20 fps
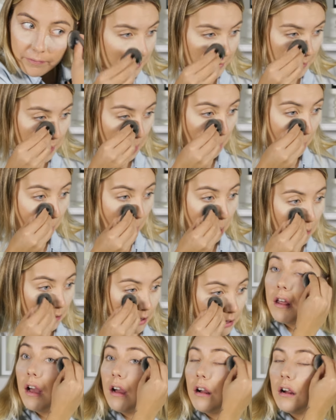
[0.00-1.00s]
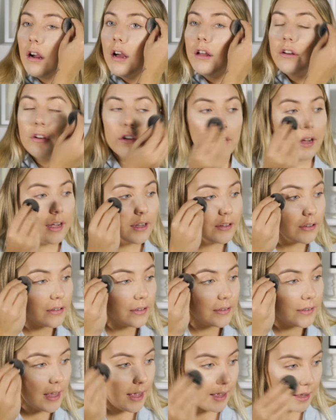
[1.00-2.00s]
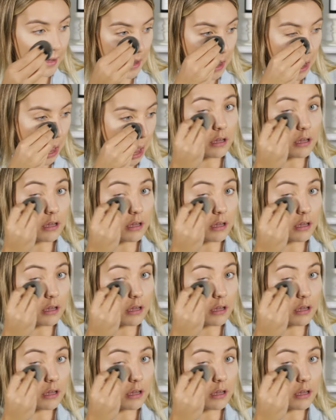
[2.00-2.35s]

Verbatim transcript: So now uh, our under eyes are set.